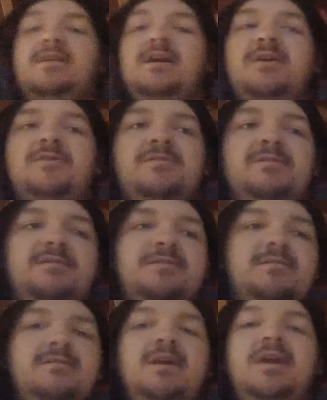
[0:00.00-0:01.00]
now
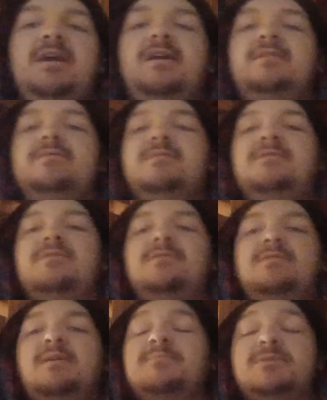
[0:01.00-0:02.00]
and
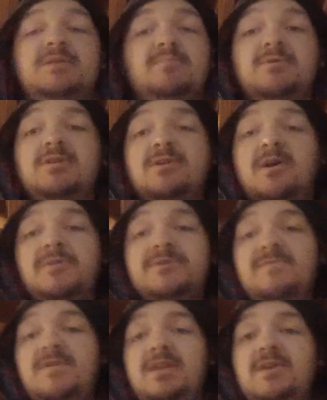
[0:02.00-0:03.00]
I'm just simply going to call
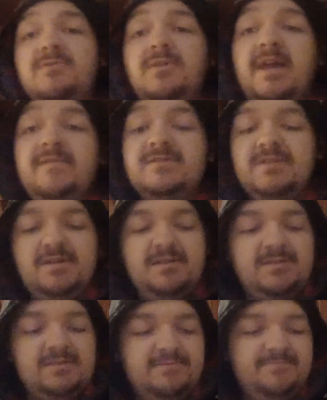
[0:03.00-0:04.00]
this video Life
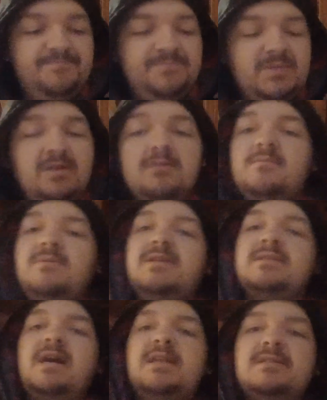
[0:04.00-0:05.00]
Sucks.
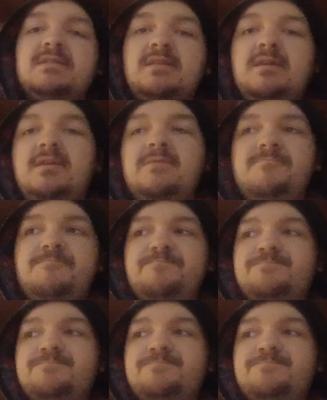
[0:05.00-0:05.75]
Because honestly,